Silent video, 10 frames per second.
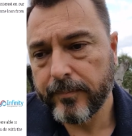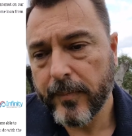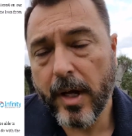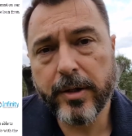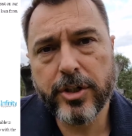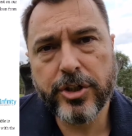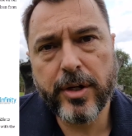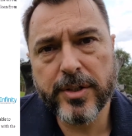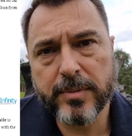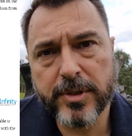I'm going to show
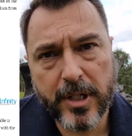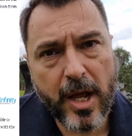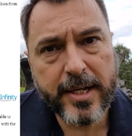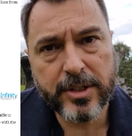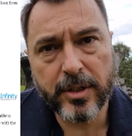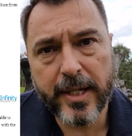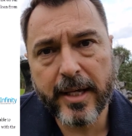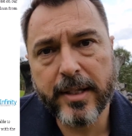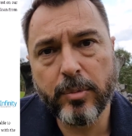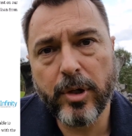you some slides on
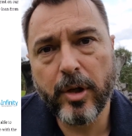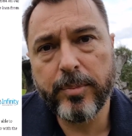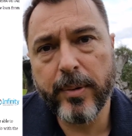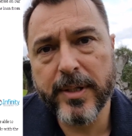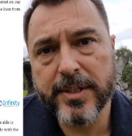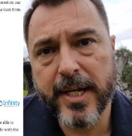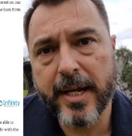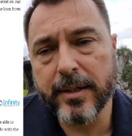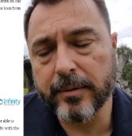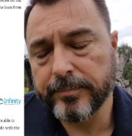that will help you
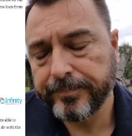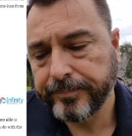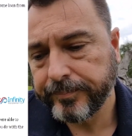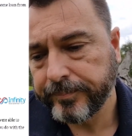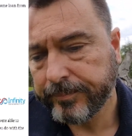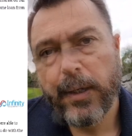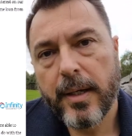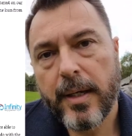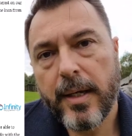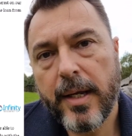understand it.
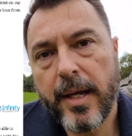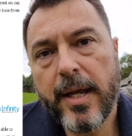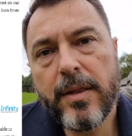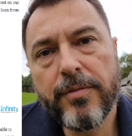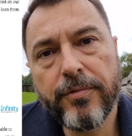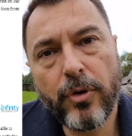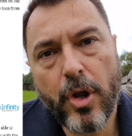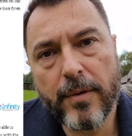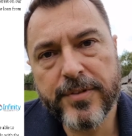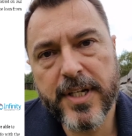In the full
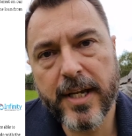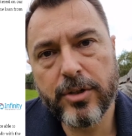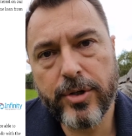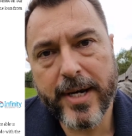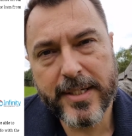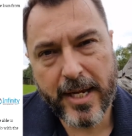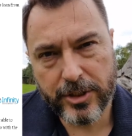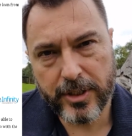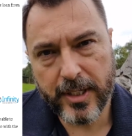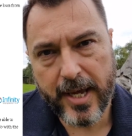offset
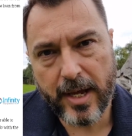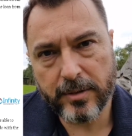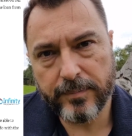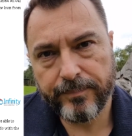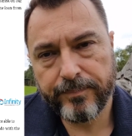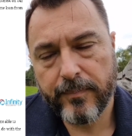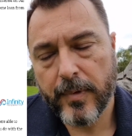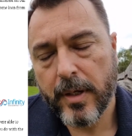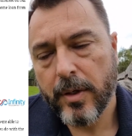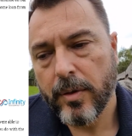transaction account,
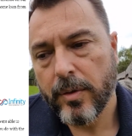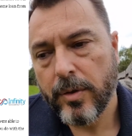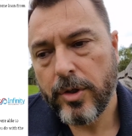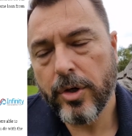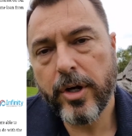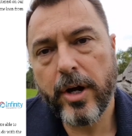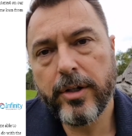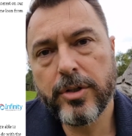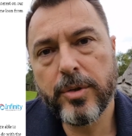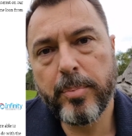you're going
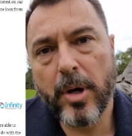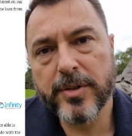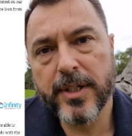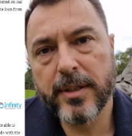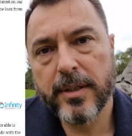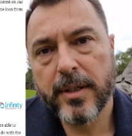to deposit